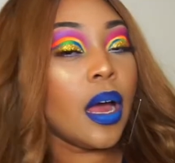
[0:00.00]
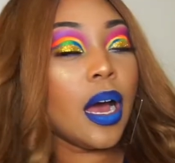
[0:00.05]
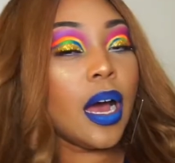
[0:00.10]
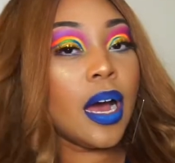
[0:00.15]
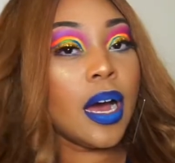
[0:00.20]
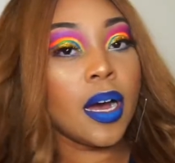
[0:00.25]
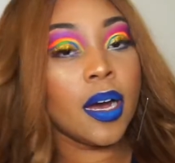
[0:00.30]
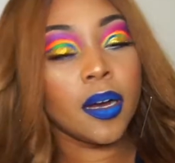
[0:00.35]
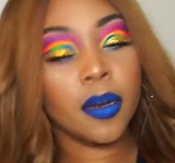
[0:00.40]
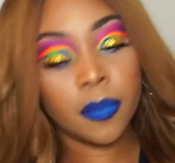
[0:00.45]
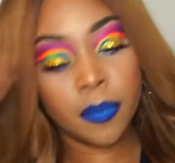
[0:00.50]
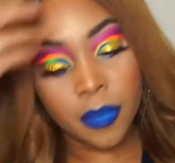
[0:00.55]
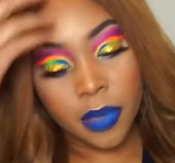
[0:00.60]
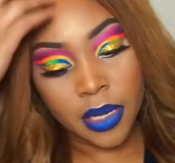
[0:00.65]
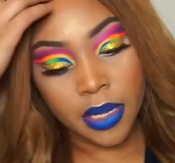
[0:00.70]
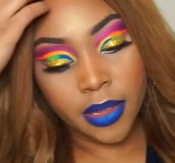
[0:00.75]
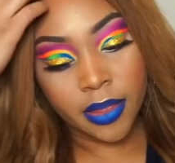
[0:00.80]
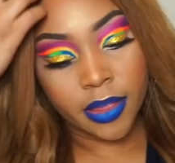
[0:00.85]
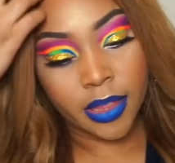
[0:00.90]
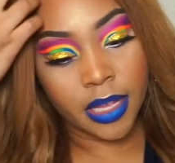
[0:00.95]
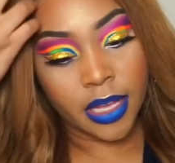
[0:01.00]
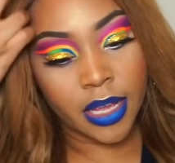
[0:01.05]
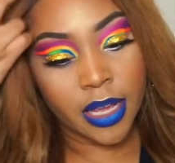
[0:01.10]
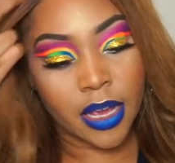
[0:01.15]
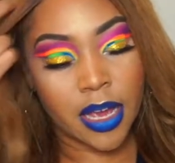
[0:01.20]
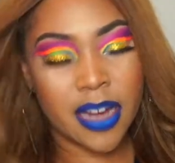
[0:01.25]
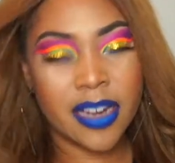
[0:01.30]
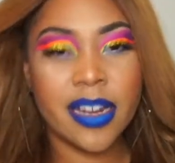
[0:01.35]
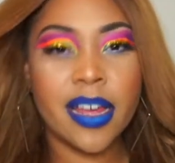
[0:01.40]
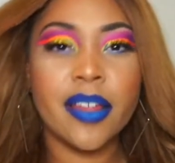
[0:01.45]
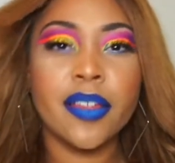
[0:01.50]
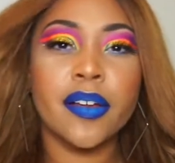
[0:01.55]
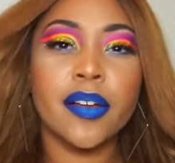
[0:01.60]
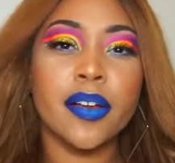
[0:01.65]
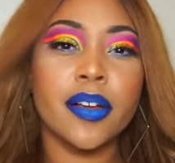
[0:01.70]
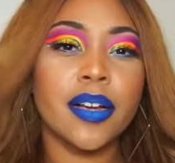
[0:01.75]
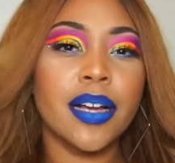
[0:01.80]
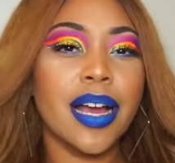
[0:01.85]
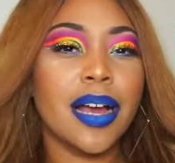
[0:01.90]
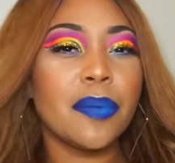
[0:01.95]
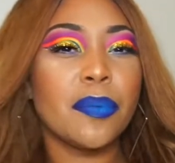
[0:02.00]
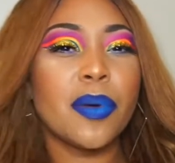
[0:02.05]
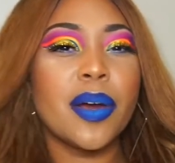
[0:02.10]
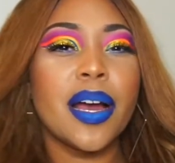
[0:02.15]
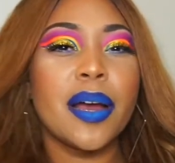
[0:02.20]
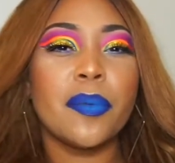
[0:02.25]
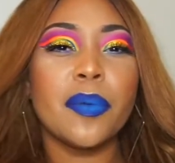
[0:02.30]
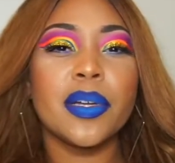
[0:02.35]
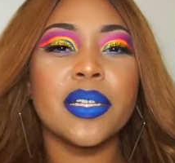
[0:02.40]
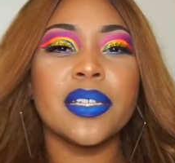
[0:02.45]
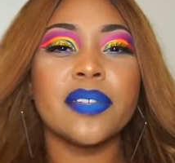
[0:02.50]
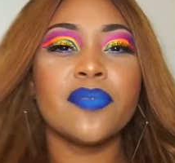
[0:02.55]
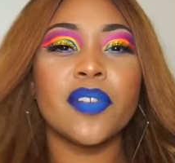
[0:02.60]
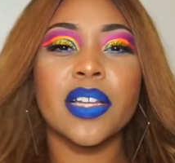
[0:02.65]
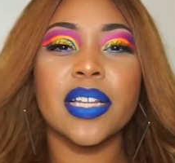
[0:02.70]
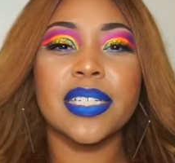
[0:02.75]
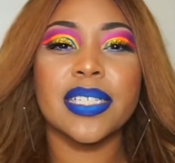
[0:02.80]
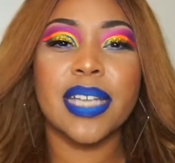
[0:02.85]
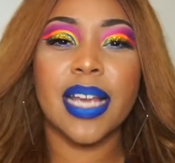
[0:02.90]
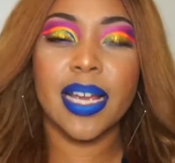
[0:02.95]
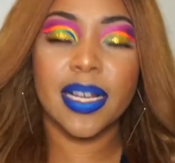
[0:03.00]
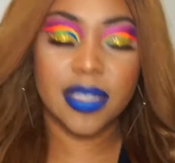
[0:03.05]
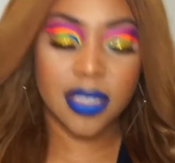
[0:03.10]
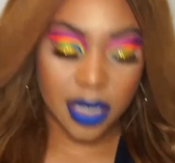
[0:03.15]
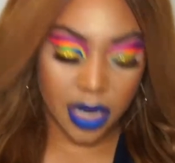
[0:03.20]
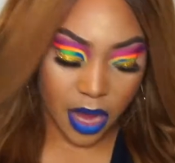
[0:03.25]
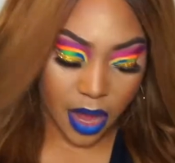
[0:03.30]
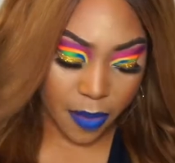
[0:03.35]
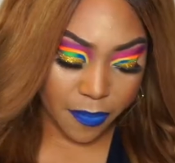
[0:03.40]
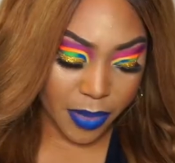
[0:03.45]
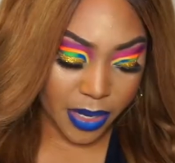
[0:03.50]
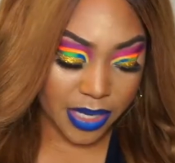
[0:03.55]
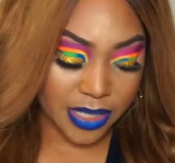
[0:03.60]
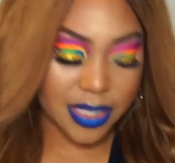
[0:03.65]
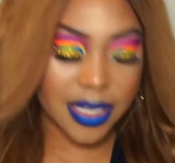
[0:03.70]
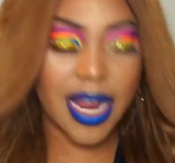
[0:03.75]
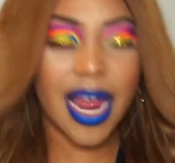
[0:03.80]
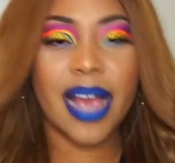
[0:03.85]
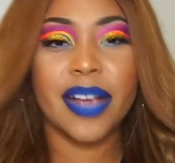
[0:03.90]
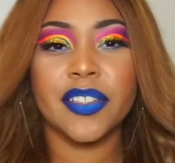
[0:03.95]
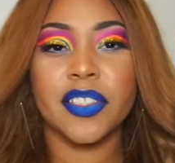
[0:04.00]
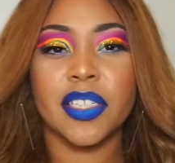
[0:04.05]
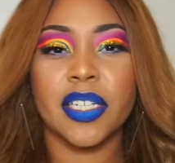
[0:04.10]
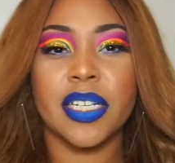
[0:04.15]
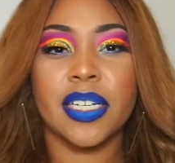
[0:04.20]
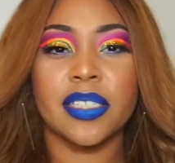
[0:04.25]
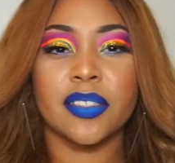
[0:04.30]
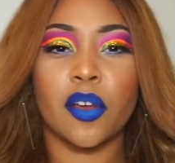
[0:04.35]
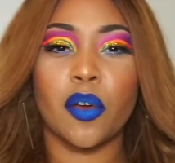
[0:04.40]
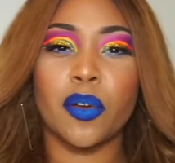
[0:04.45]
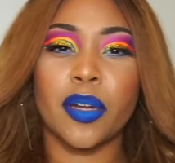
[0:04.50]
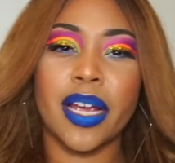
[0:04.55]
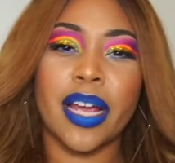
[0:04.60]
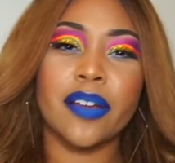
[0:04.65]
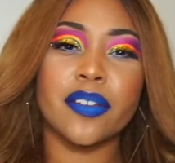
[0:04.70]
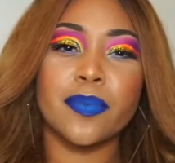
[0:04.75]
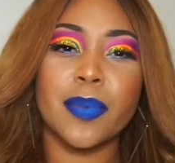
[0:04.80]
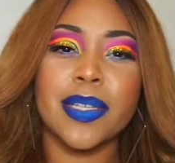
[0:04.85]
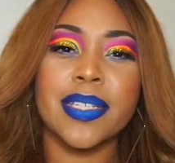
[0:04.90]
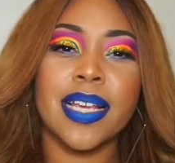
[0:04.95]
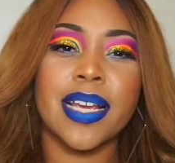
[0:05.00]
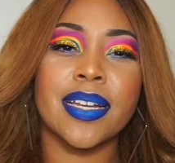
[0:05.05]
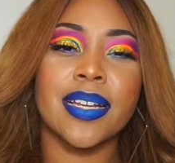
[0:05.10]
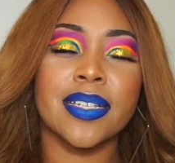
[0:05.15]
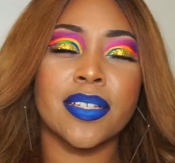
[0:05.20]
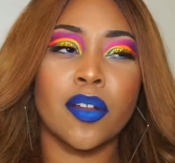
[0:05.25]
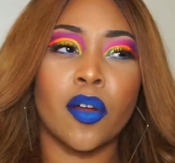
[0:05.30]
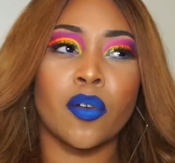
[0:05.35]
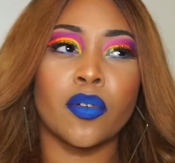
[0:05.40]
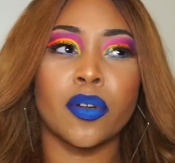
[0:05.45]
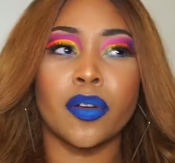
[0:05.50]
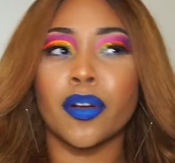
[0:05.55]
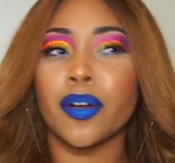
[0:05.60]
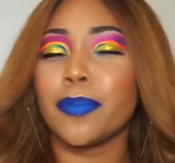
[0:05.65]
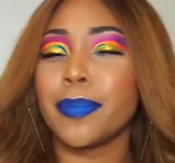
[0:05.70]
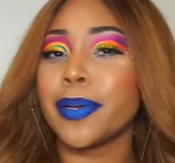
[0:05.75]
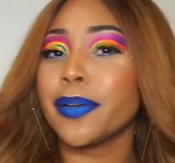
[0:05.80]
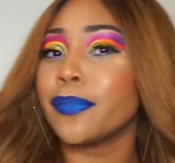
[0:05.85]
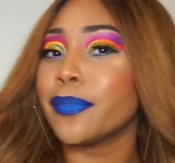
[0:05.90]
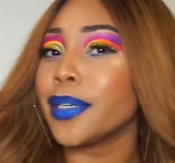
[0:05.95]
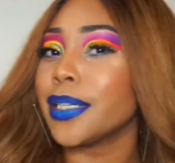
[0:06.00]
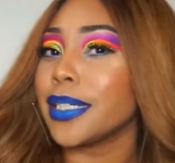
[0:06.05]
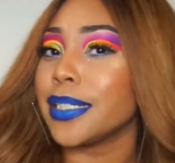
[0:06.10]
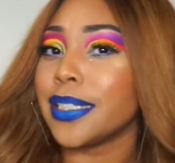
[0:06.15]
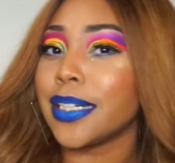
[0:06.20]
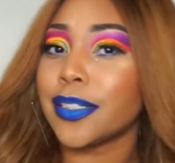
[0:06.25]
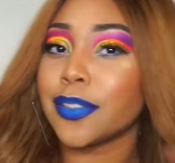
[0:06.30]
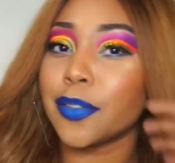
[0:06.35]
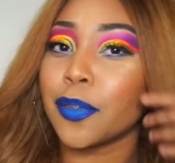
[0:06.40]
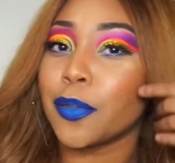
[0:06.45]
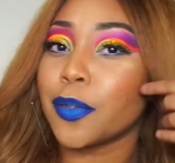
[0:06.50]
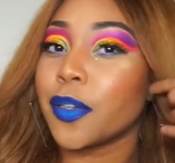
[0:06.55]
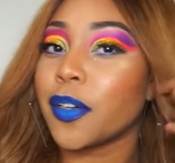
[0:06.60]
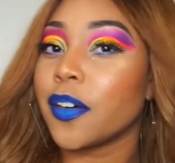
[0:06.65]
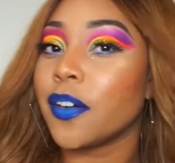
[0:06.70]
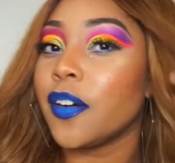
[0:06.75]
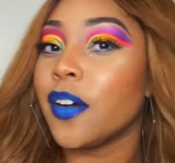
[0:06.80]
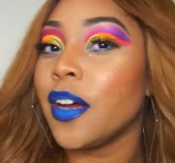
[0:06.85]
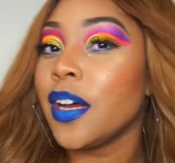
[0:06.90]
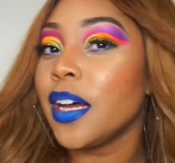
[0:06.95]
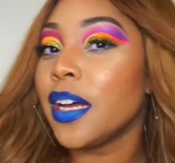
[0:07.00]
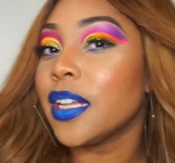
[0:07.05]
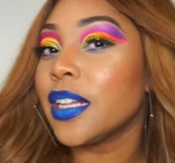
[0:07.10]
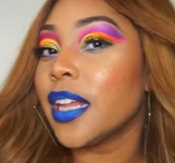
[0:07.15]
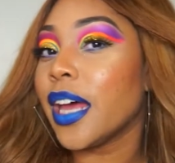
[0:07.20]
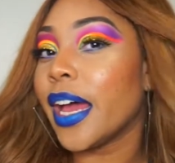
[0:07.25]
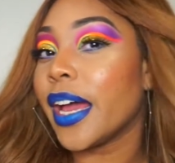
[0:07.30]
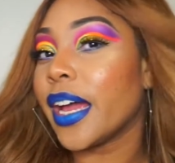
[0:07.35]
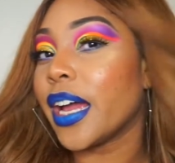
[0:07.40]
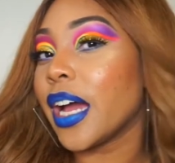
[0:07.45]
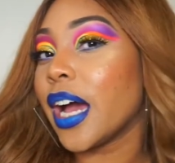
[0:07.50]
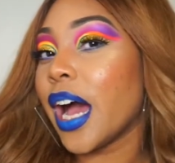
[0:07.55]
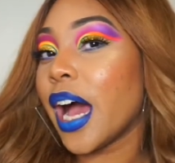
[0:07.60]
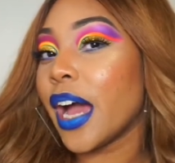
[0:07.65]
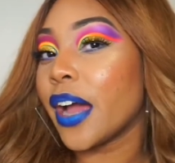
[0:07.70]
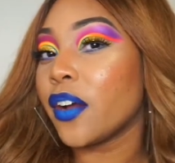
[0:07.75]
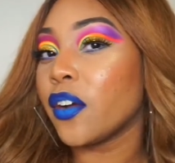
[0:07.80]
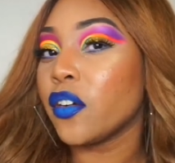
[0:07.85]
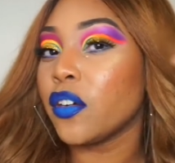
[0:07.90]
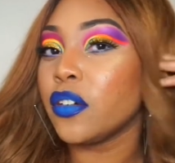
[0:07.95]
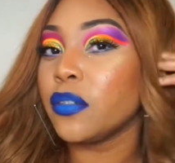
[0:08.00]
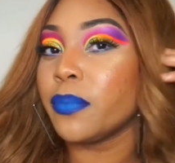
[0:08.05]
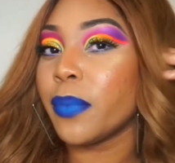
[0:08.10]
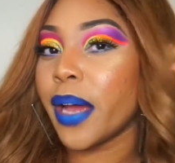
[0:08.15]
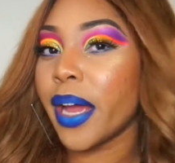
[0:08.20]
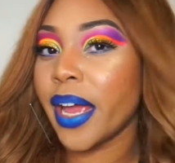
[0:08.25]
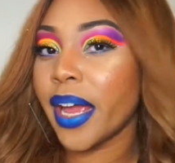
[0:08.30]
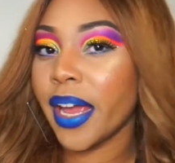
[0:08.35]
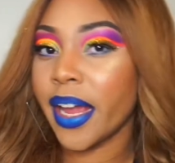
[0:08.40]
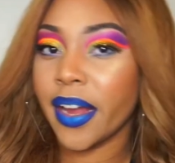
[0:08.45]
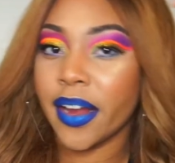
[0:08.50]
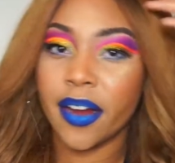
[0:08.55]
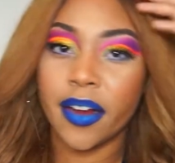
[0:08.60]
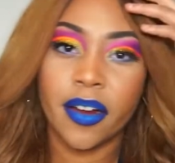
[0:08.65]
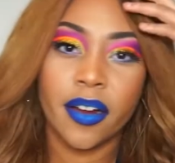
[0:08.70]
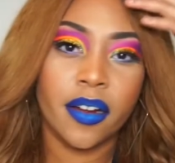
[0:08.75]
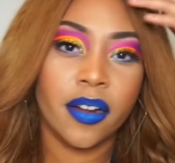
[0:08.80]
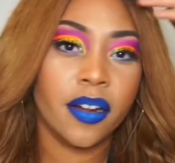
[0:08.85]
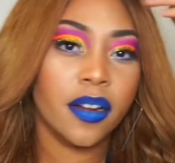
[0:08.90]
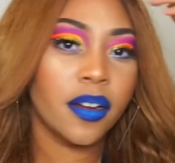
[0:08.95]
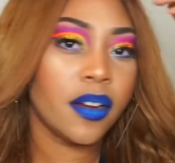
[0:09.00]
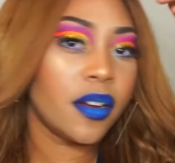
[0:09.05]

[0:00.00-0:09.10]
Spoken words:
Another, well, I wouldn't really say it's a con because it actually is holding. I was about to say it doesn't hold a curl, but it really does hold a curl. Like, I curled my hair